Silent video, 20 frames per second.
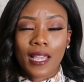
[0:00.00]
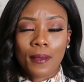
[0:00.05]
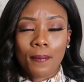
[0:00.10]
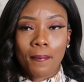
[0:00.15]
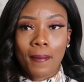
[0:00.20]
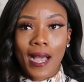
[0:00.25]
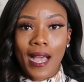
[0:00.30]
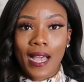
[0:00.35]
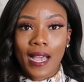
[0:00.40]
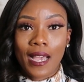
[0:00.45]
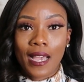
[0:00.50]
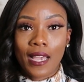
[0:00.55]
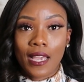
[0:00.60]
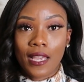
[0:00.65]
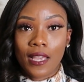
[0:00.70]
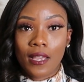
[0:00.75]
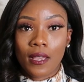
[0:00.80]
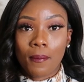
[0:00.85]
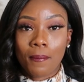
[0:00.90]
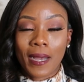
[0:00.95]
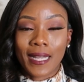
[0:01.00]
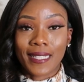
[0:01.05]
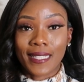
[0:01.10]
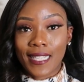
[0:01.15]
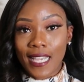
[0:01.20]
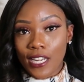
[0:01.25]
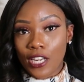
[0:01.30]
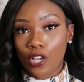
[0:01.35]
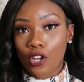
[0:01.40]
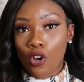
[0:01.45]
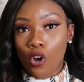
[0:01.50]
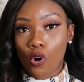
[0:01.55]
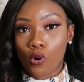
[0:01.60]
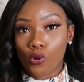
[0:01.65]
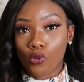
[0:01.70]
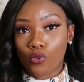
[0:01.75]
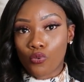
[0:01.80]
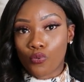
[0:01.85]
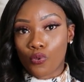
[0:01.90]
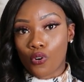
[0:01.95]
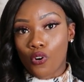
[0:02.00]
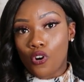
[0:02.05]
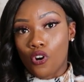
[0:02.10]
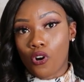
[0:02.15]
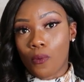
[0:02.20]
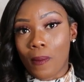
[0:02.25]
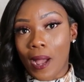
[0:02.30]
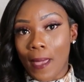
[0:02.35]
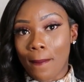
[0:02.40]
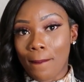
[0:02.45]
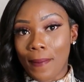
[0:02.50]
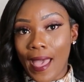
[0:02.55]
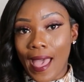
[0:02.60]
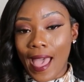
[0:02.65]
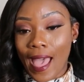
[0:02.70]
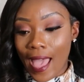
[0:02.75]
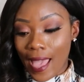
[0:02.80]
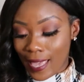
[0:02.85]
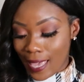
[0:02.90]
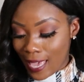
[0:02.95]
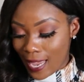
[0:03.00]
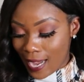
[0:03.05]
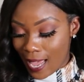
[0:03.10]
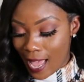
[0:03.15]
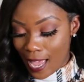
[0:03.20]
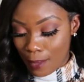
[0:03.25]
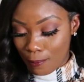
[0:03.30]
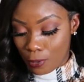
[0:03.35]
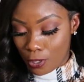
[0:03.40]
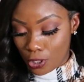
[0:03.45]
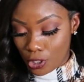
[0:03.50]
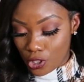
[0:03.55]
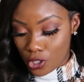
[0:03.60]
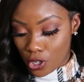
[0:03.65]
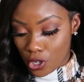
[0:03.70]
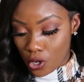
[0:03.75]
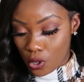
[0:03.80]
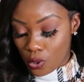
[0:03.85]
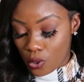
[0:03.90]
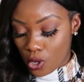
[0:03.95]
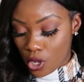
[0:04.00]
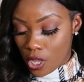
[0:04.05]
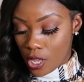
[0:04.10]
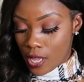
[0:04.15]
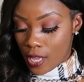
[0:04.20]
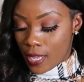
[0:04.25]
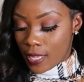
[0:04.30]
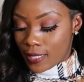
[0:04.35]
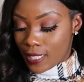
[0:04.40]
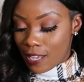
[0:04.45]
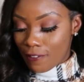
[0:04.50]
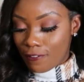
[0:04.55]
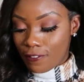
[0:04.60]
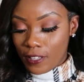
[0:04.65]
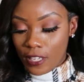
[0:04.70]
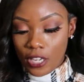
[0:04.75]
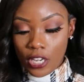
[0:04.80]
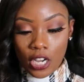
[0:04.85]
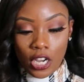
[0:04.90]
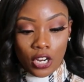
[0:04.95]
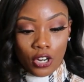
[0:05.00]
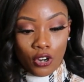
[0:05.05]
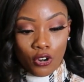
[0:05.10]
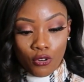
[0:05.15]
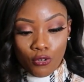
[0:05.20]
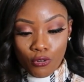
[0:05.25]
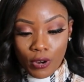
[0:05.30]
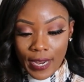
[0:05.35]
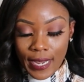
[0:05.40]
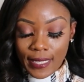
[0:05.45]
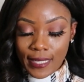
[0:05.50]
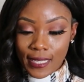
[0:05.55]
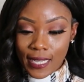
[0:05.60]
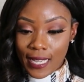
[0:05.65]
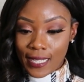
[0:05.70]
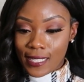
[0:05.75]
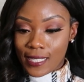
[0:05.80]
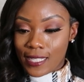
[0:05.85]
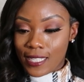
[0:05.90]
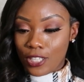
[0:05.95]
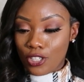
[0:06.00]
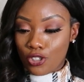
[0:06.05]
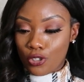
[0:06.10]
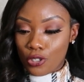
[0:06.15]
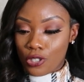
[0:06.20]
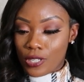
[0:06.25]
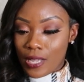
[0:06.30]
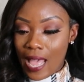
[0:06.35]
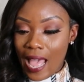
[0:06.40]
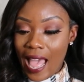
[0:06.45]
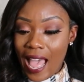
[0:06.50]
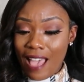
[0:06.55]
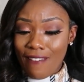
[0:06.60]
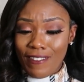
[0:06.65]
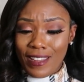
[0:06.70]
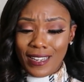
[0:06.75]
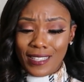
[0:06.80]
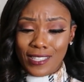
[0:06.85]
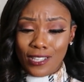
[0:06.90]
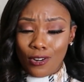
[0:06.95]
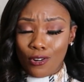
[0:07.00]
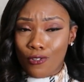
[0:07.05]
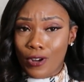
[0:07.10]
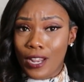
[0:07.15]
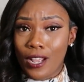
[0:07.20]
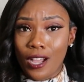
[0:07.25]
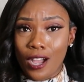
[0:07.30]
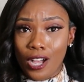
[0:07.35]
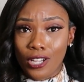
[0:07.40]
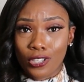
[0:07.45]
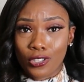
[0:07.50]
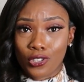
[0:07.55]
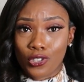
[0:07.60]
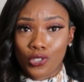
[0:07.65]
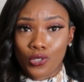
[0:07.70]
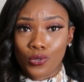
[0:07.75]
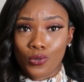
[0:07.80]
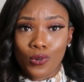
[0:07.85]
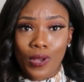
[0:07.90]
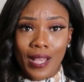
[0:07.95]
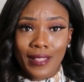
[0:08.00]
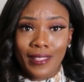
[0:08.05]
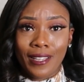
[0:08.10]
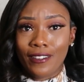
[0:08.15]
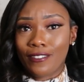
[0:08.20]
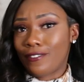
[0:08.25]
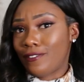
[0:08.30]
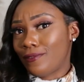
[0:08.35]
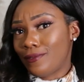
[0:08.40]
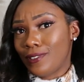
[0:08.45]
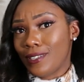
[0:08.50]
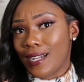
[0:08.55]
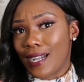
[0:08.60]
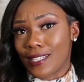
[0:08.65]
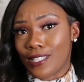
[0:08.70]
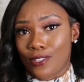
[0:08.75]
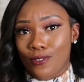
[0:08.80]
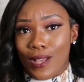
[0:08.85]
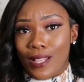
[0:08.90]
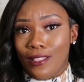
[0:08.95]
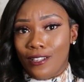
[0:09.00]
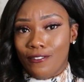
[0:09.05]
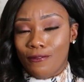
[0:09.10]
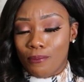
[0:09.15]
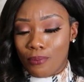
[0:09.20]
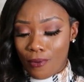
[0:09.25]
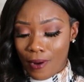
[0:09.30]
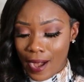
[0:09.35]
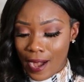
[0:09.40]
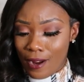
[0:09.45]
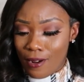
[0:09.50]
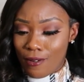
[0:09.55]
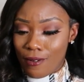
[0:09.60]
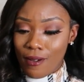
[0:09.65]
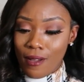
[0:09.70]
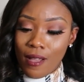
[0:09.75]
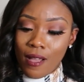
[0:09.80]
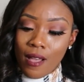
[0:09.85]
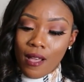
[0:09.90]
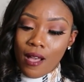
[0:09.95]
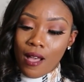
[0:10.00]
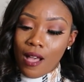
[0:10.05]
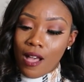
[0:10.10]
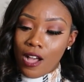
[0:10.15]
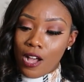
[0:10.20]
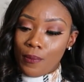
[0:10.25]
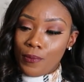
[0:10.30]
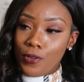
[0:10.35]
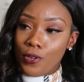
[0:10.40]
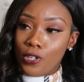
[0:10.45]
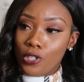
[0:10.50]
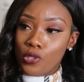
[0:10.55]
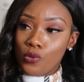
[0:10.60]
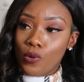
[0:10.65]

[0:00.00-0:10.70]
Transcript: my teddy coat, throw on my bag, and I am good to go. Definitely a great essential to have, and it's a great color too. I love, you guys know I love brown. You could